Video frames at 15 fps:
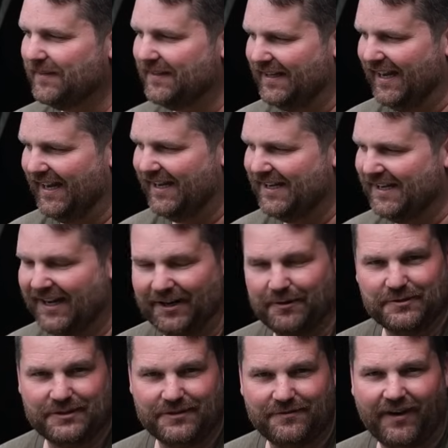yeah, I
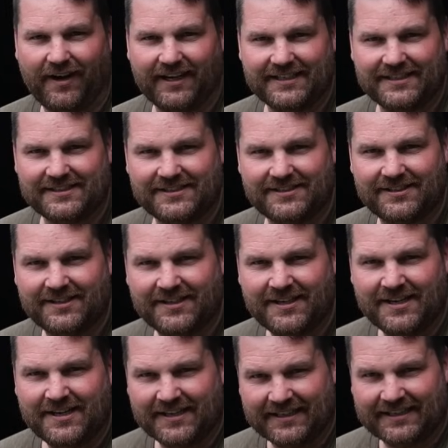was advised,
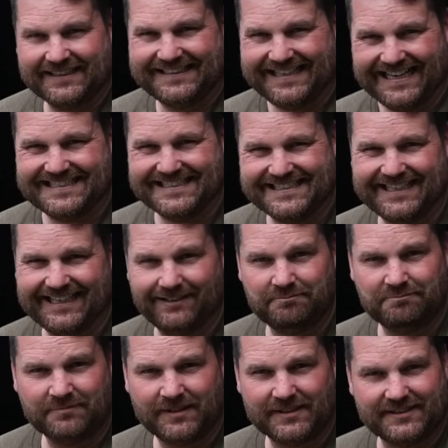get it
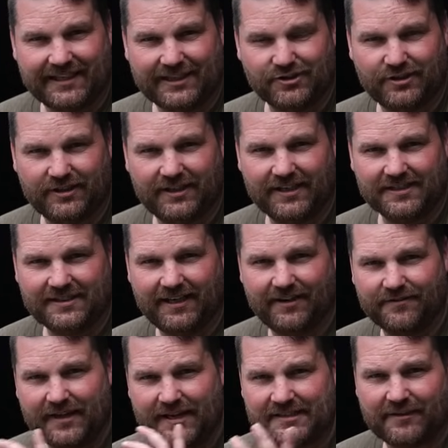in, essentially.
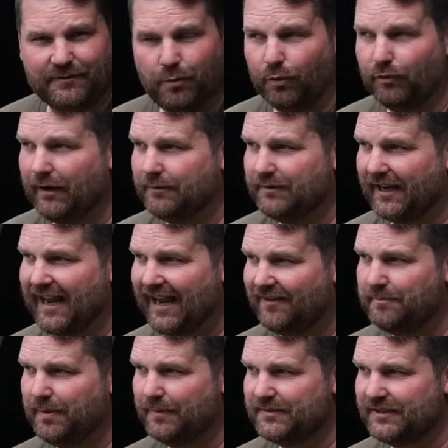So as I've walked around, I
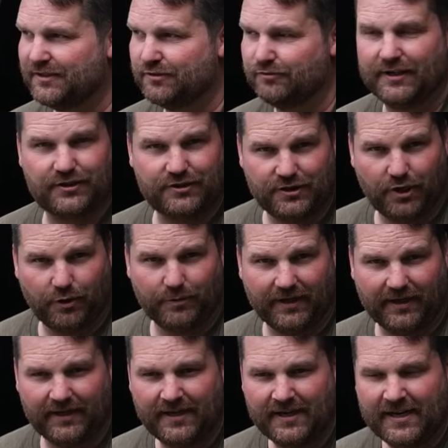have bumped into Rich, the
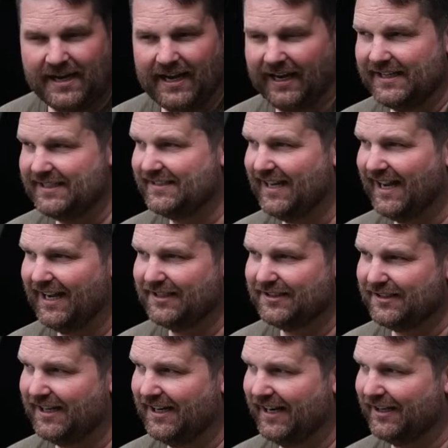owner, and his
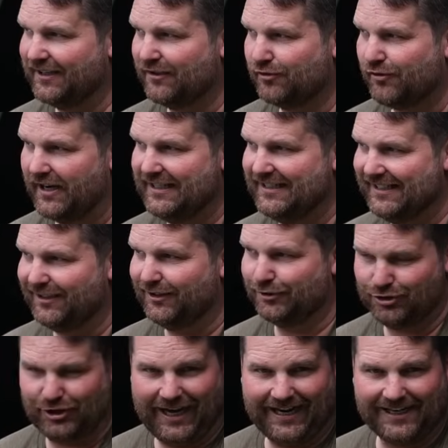dad, and had a great little
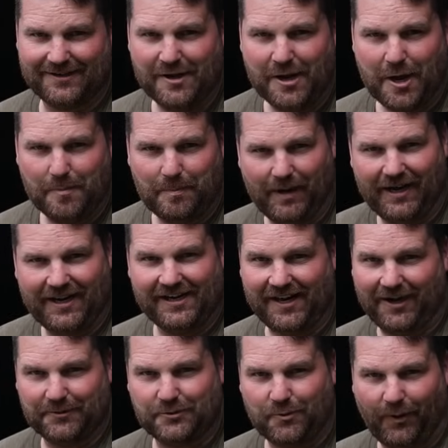chat, but
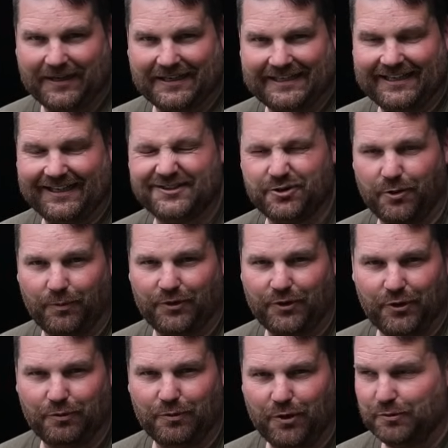I was quite clear I don't want to
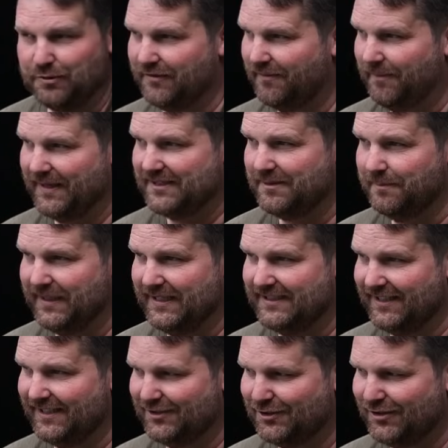know loads of bits and
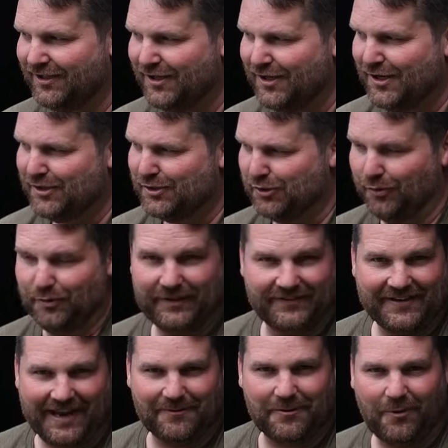pieces. So they
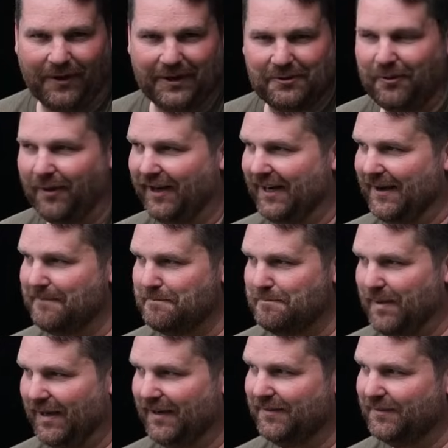kept quite quiet,
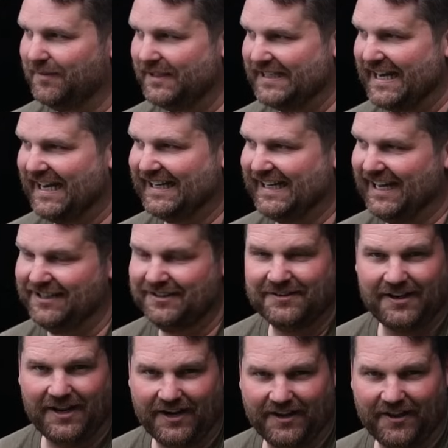but yet again,
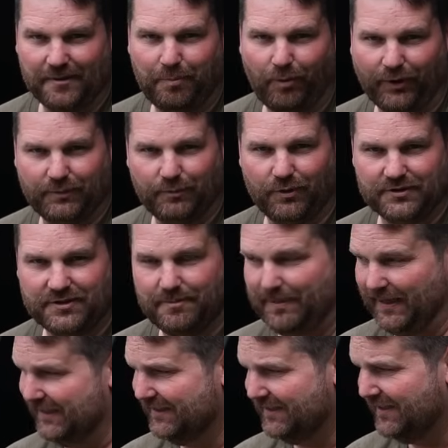another point was the
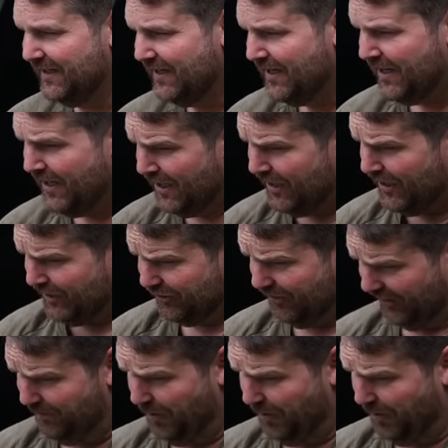bait. So I